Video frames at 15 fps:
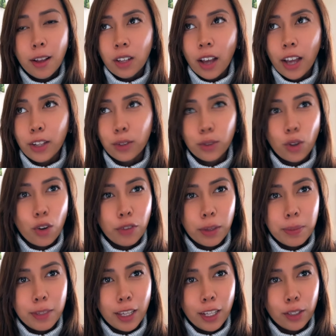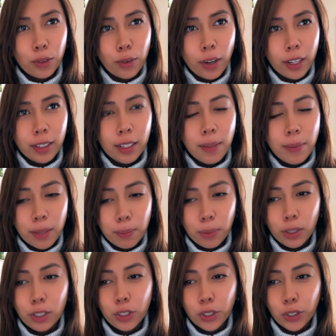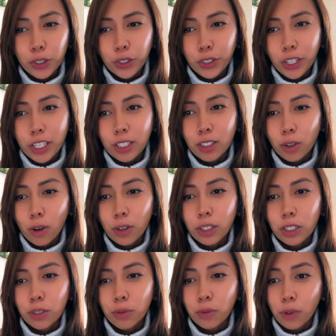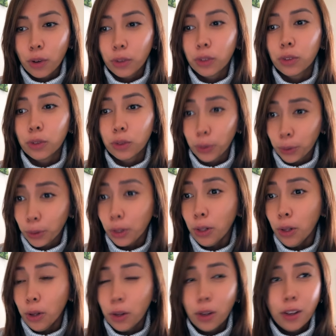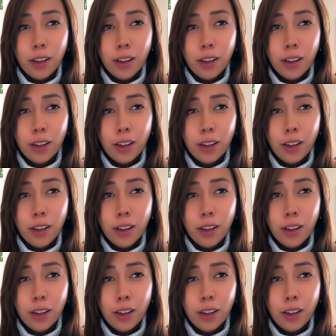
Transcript: I don't know if I'm saying it correctly, but I'm pretty sure it's called Esfandrul.